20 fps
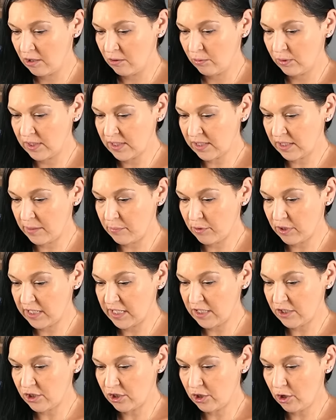What does Libra
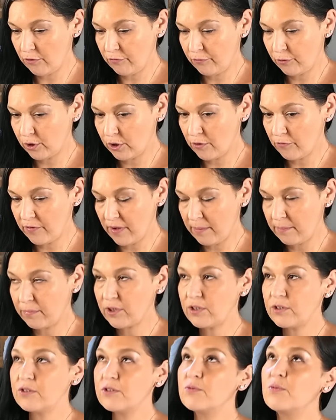need to know for
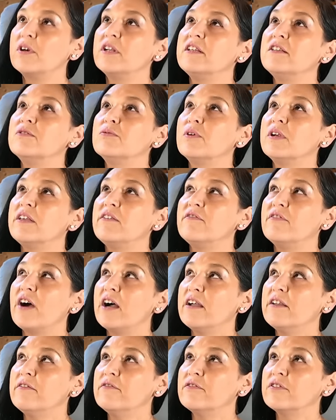November
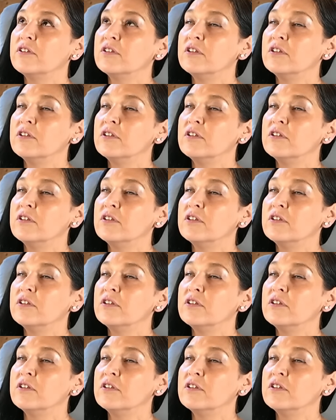2025?